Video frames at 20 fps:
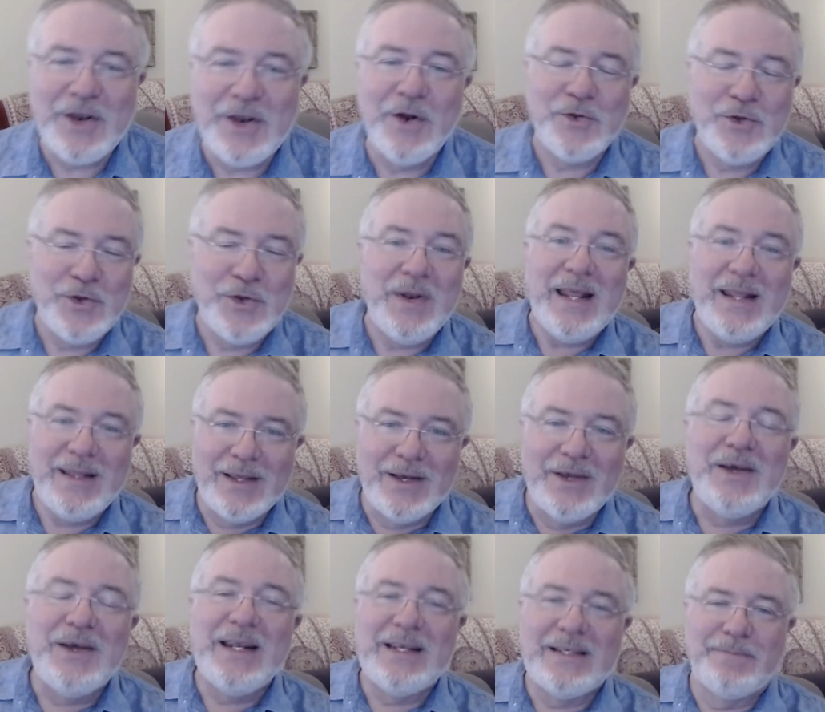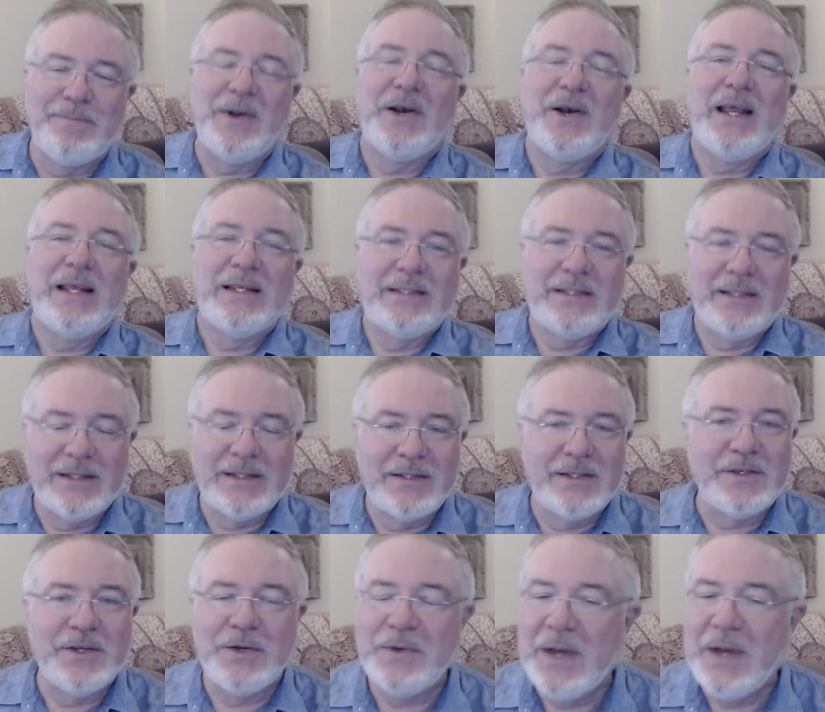You need the good experiences
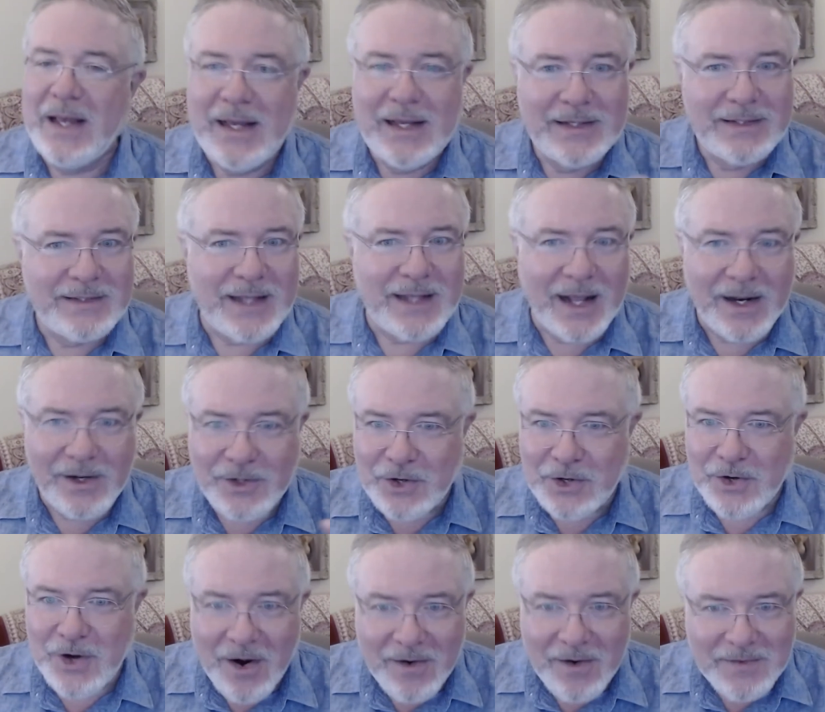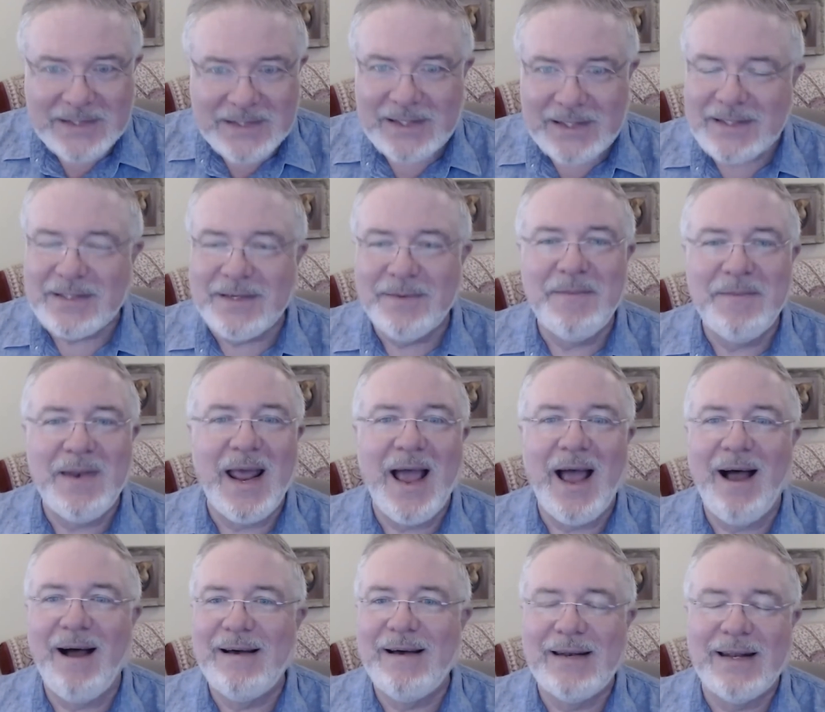to settle your nervous system
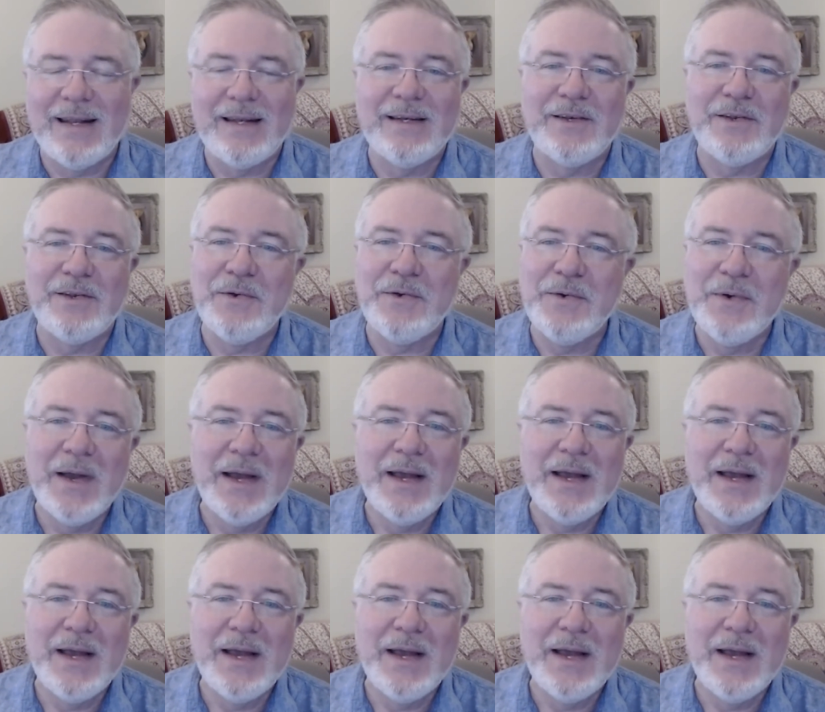down and to,